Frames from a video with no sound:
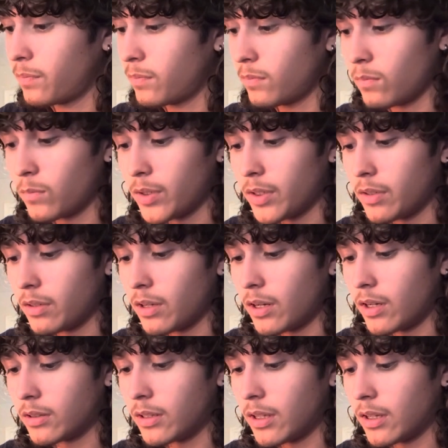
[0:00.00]
we
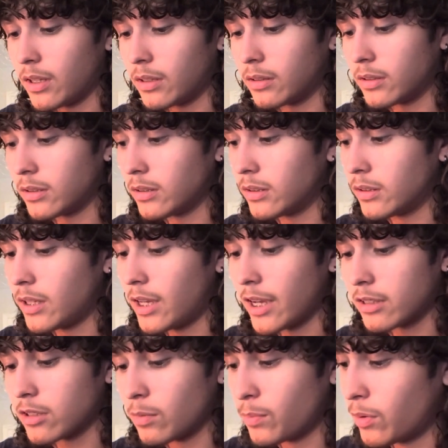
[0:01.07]
got that the x
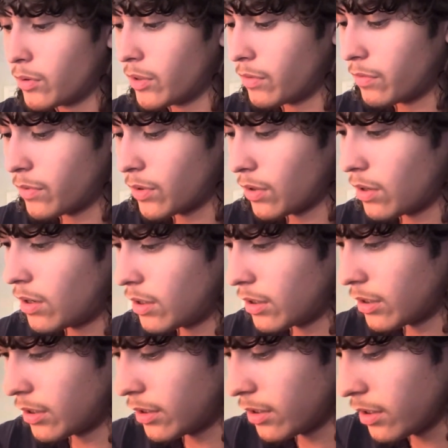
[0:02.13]
component for
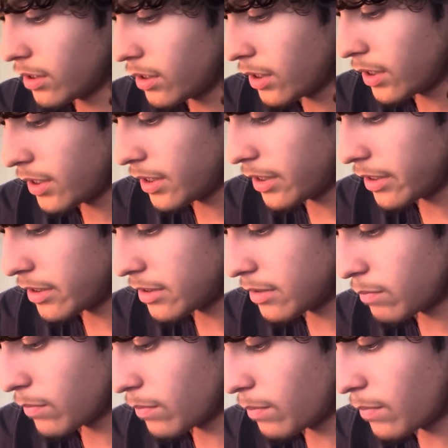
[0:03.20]
R is
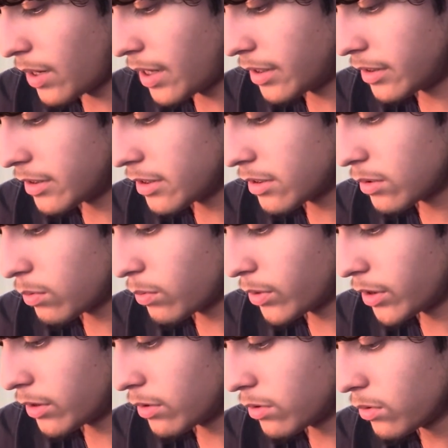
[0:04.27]
minus
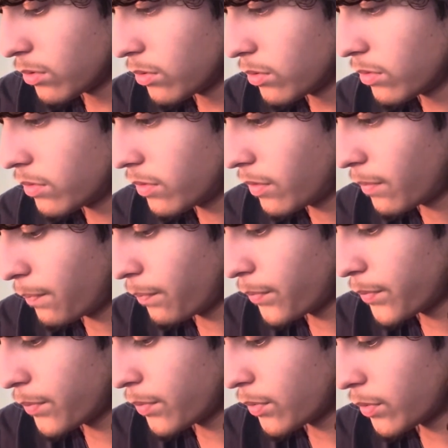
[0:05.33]

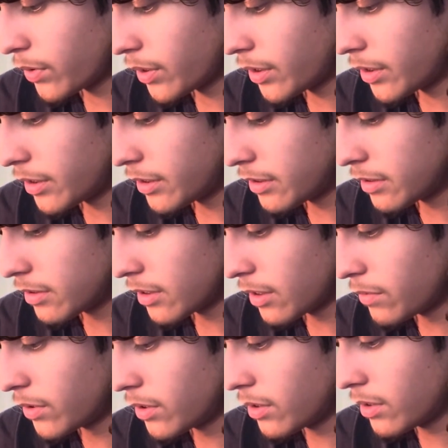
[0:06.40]
22.87,
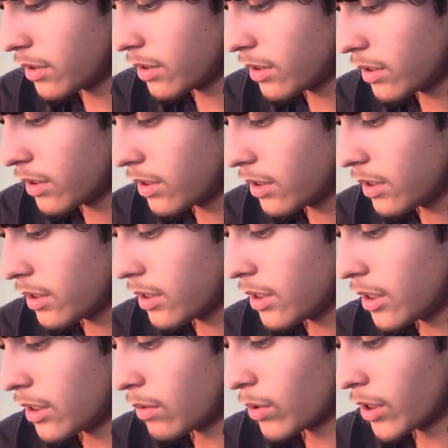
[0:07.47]
and
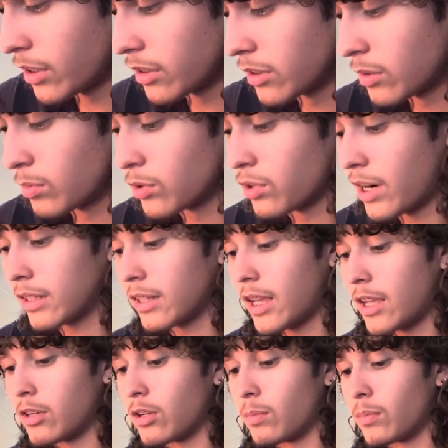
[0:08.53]
then we're going to subtract
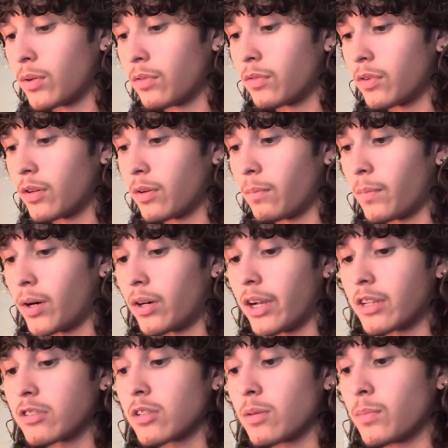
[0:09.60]
that number from our
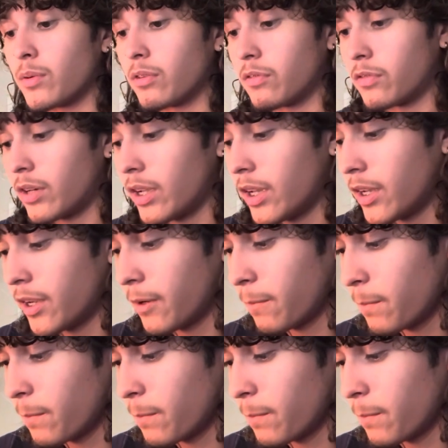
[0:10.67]
x component for A,